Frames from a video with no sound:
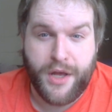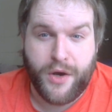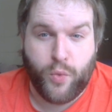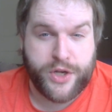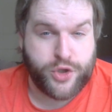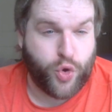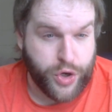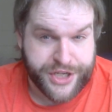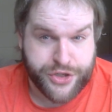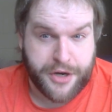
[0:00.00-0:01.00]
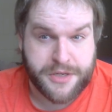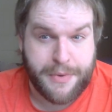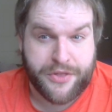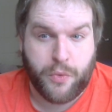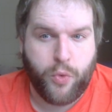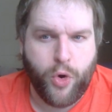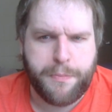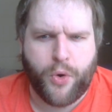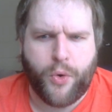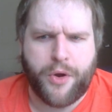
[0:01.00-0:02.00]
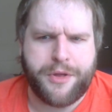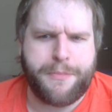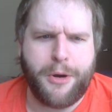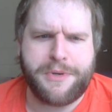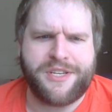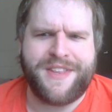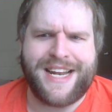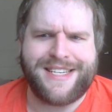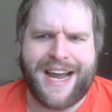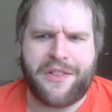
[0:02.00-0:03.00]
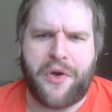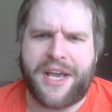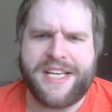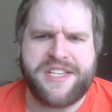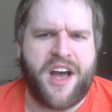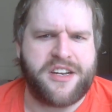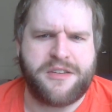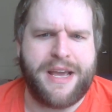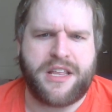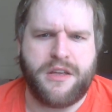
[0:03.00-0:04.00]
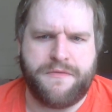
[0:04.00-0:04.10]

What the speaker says: When Geordi talks about the warp core, the purpose of that dialogue is not to make the